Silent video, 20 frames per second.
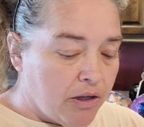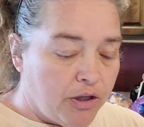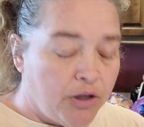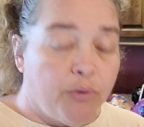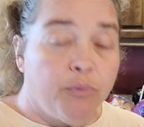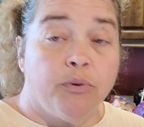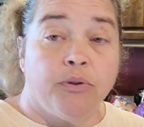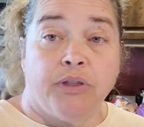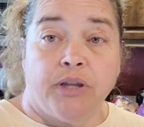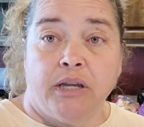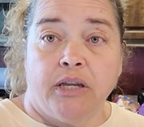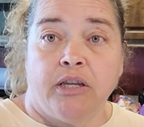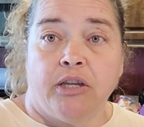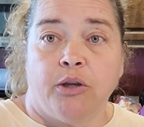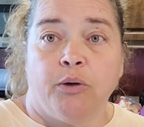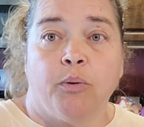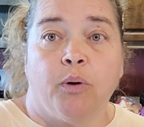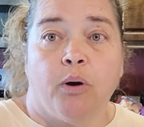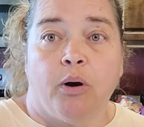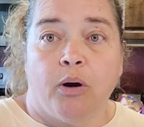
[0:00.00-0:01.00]
You will think
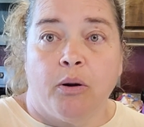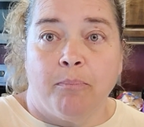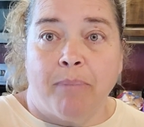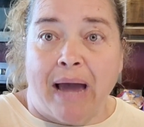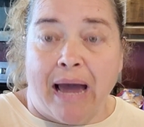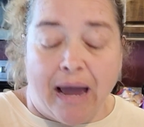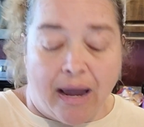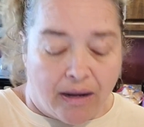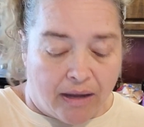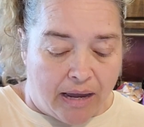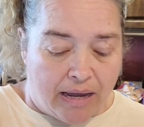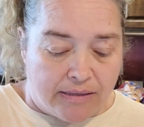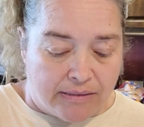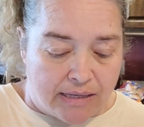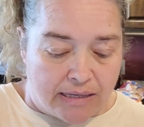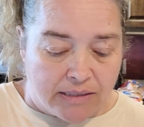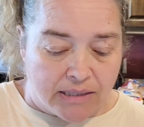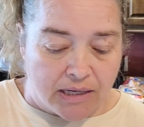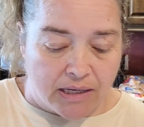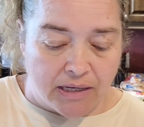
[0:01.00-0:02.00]
you are back as
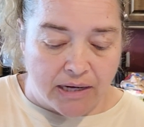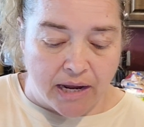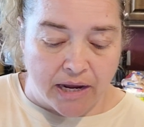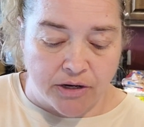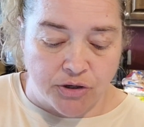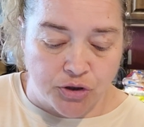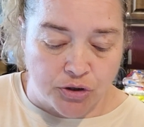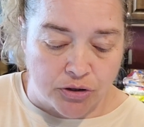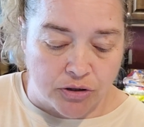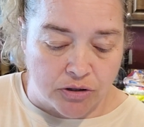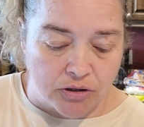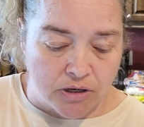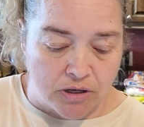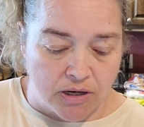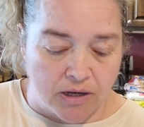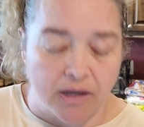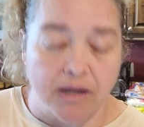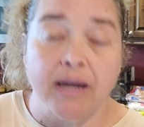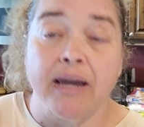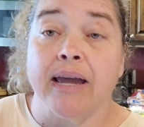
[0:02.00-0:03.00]
a teenager
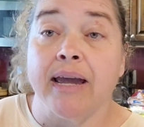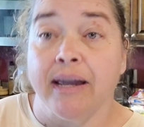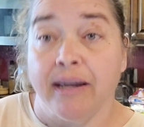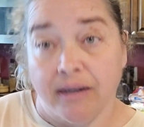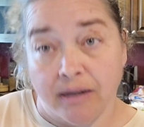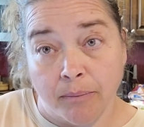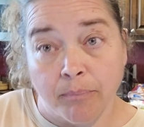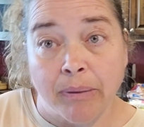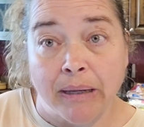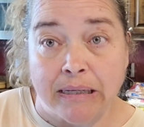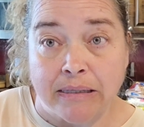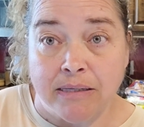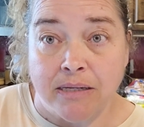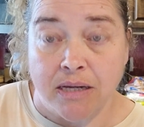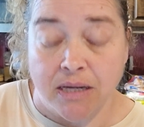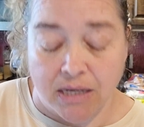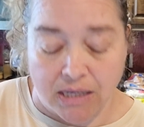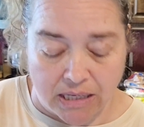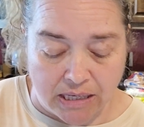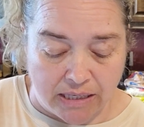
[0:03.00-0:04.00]
eating in Pizza
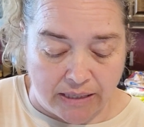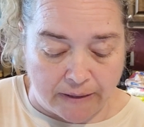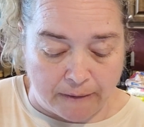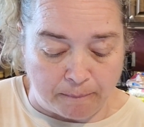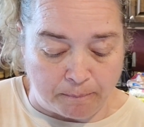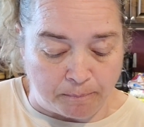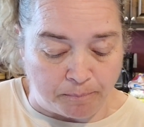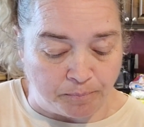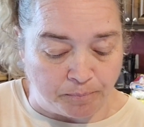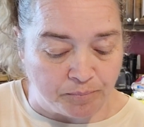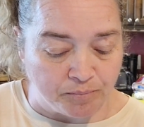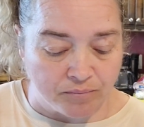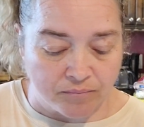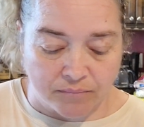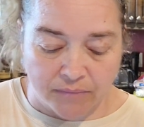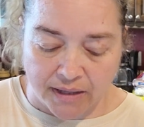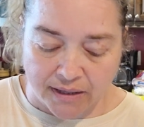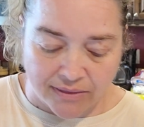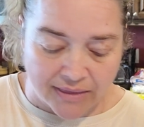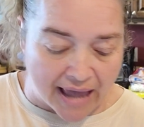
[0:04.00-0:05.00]
Hut again.
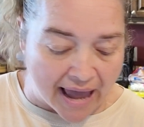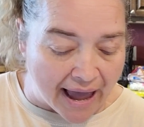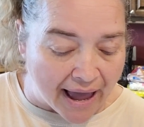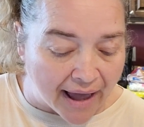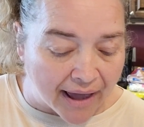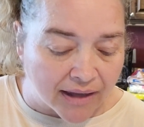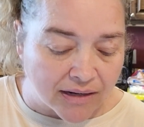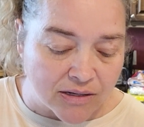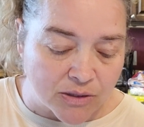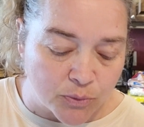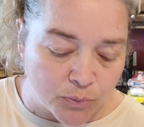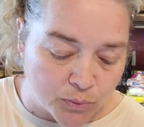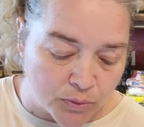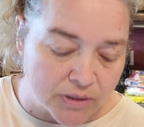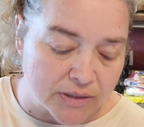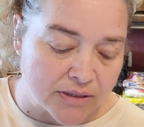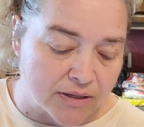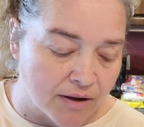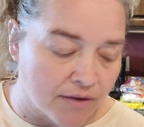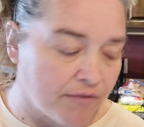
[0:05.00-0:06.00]
That
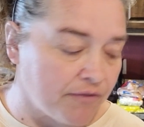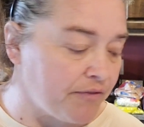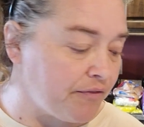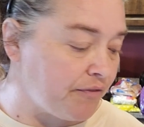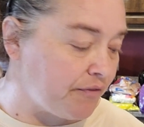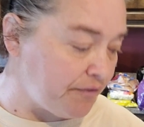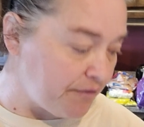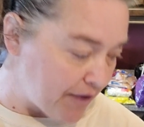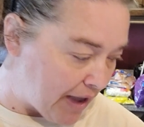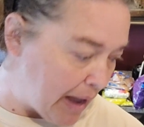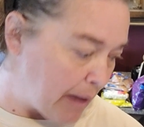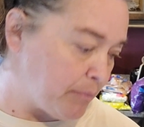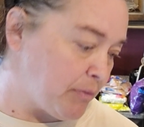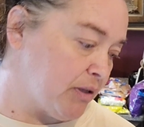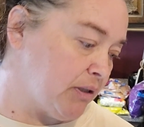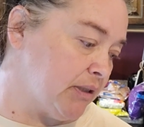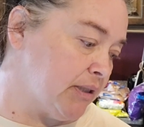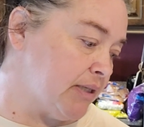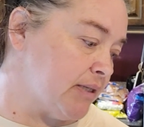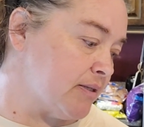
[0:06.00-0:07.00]
was
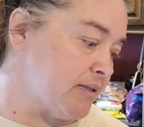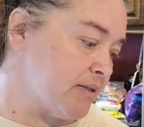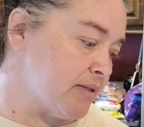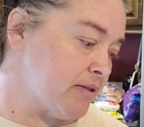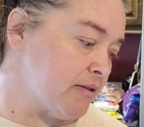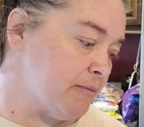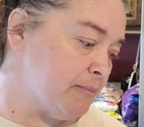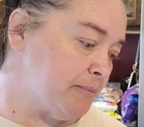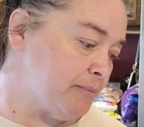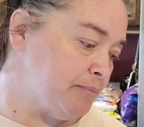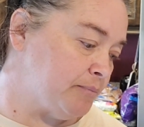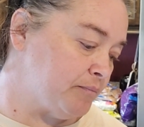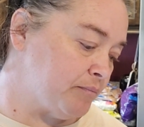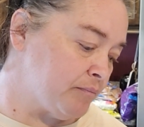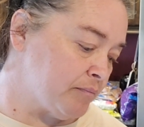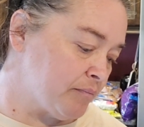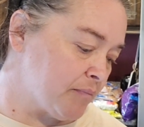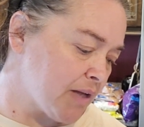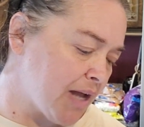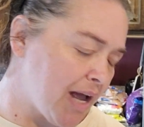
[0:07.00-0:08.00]
fabulous.
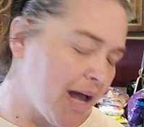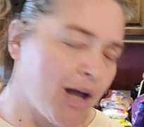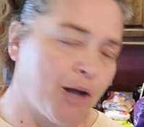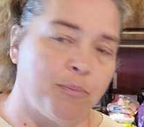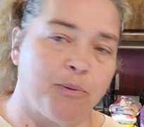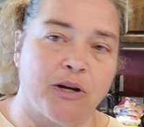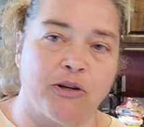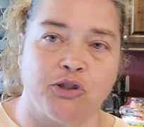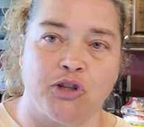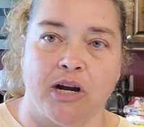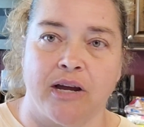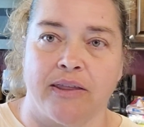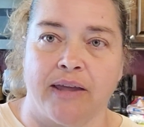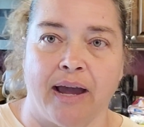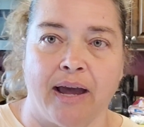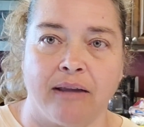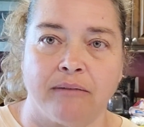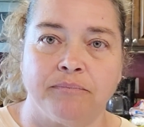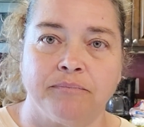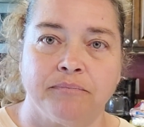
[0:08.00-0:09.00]
I hope y'all try
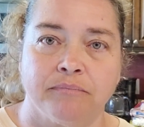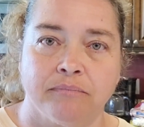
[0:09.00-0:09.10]
that.